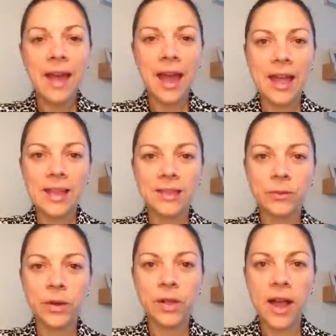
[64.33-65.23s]
And
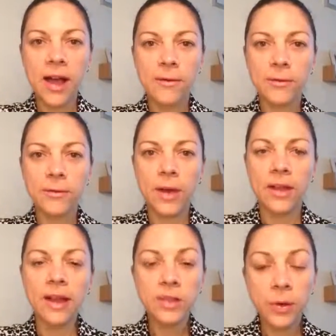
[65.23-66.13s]
we will have
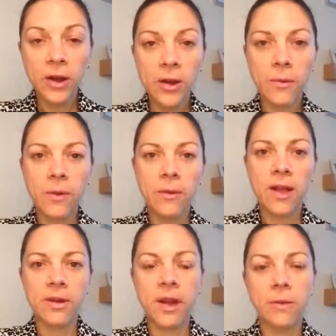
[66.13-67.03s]
an icebreaker. We will
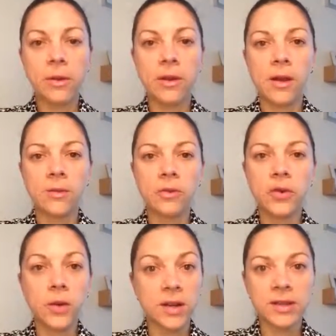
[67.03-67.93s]
have a couple of
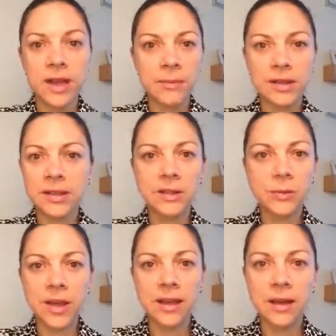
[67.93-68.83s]
short assignments this
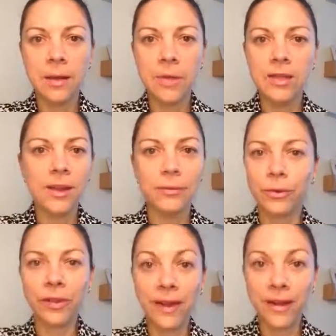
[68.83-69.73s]
week, nothing
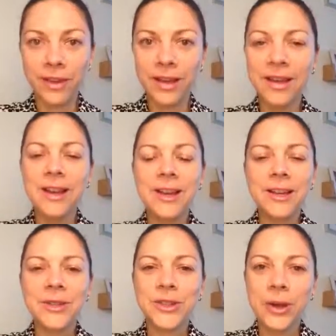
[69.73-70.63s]
really heavy.
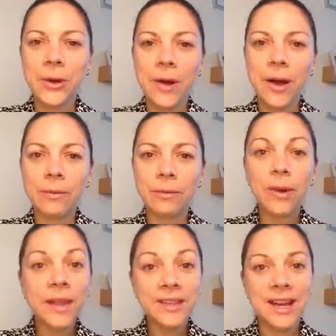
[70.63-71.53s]
So I'm
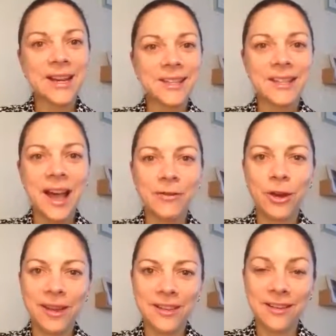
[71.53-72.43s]
really excited to have you
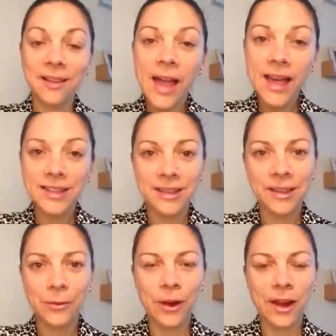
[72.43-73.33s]
guys in the class. I
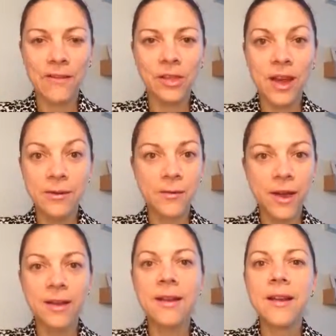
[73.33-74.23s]
think we're going to have a lot of
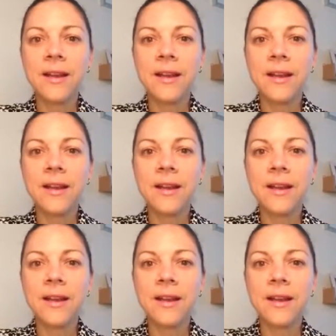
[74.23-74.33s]
fun.